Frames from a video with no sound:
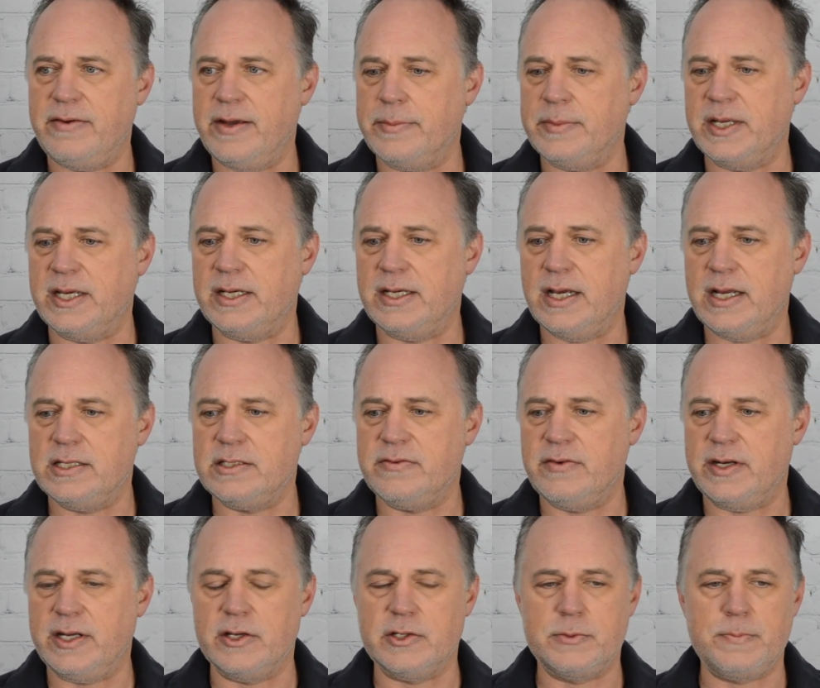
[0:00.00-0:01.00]
Family, and Guns
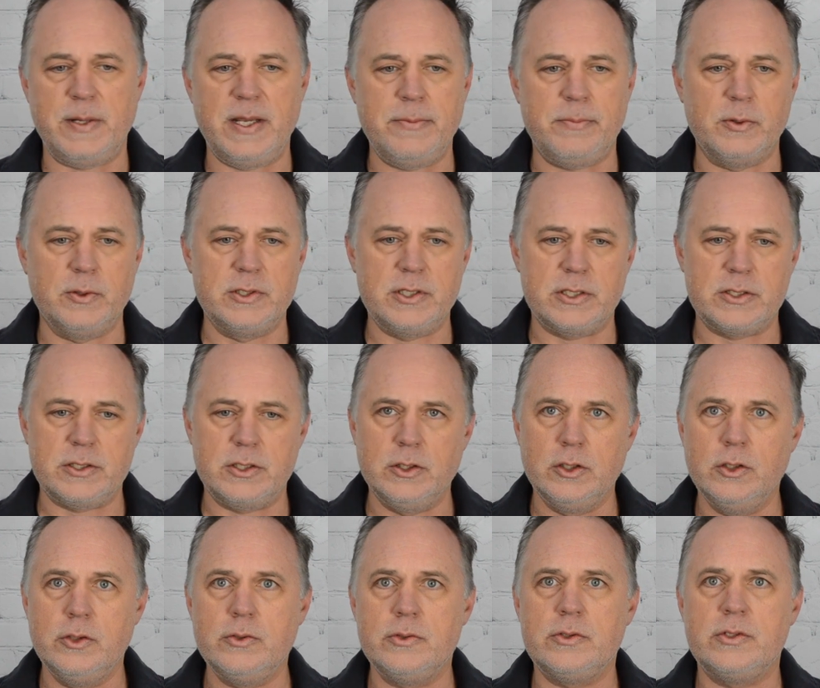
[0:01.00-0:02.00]
videos, people just
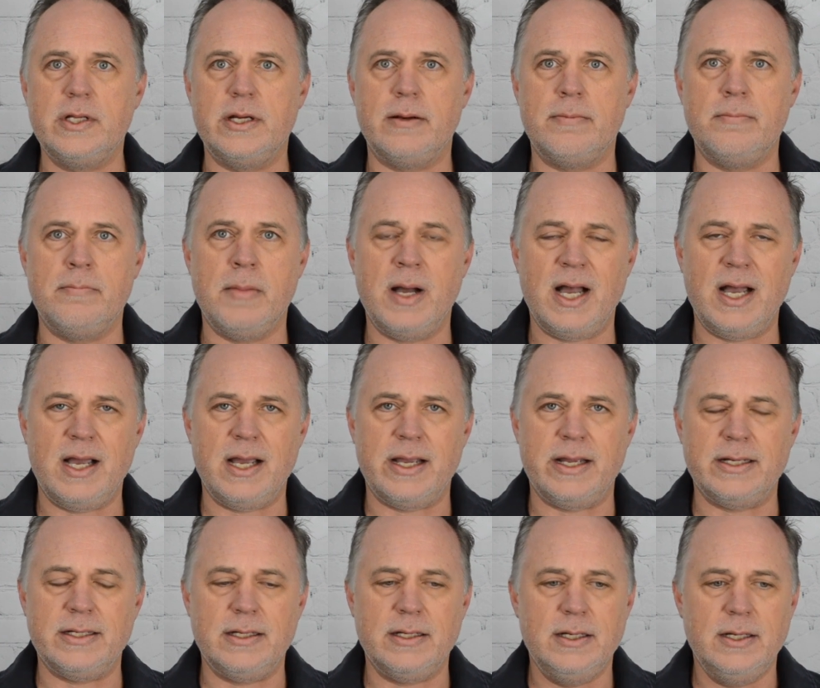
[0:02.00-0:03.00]
lose their
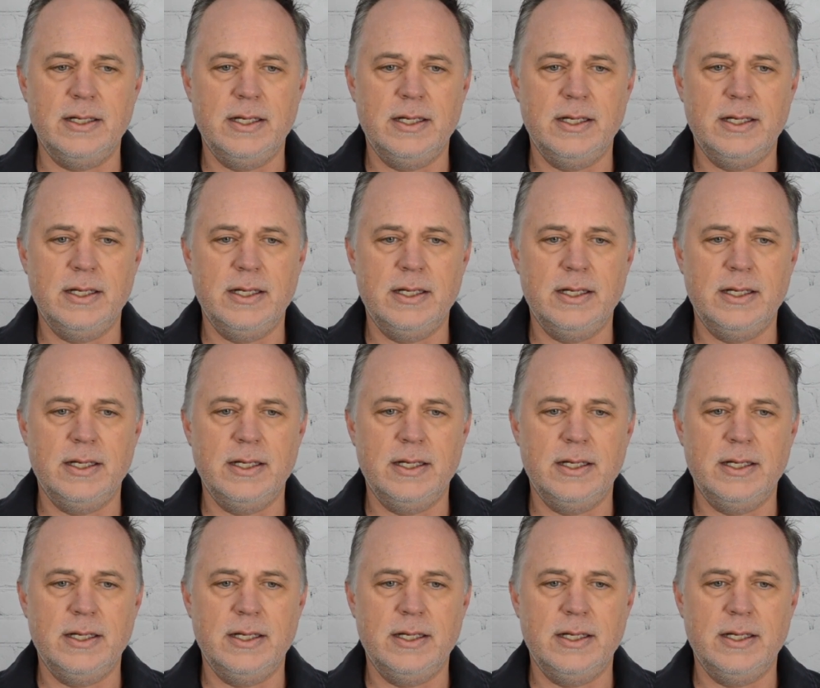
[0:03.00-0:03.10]
mind.